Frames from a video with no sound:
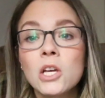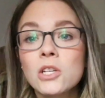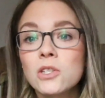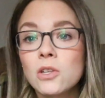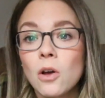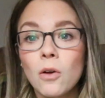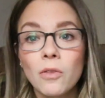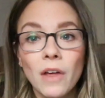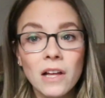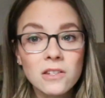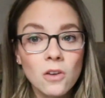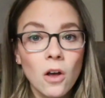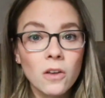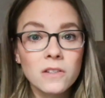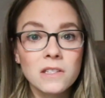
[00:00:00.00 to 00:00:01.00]
So that's
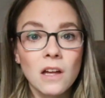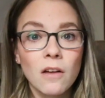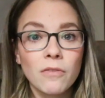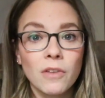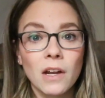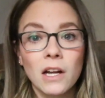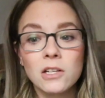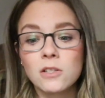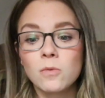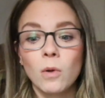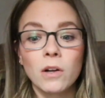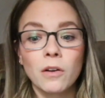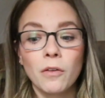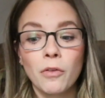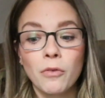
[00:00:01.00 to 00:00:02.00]
all stuff that I just
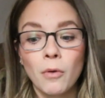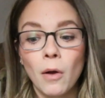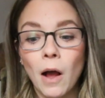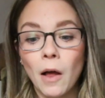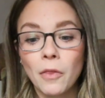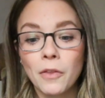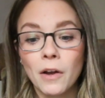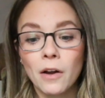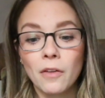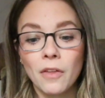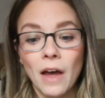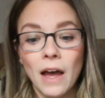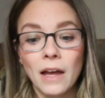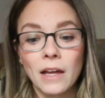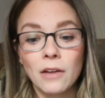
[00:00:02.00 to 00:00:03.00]
wanted to throw out there,
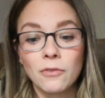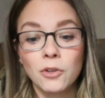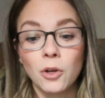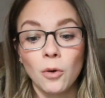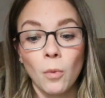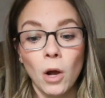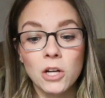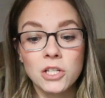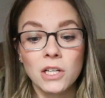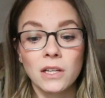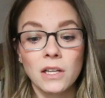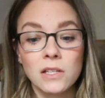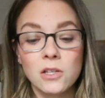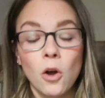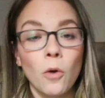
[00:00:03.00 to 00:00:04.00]
that if you're watching
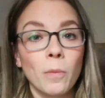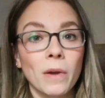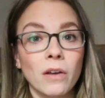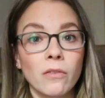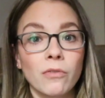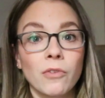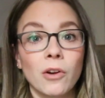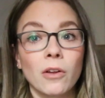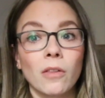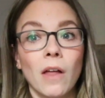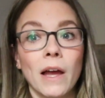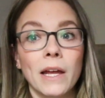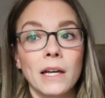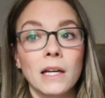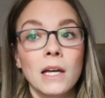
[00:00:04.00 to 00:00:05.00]
this hoping for
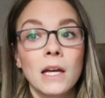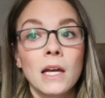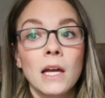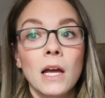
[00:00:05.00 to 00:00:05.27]
like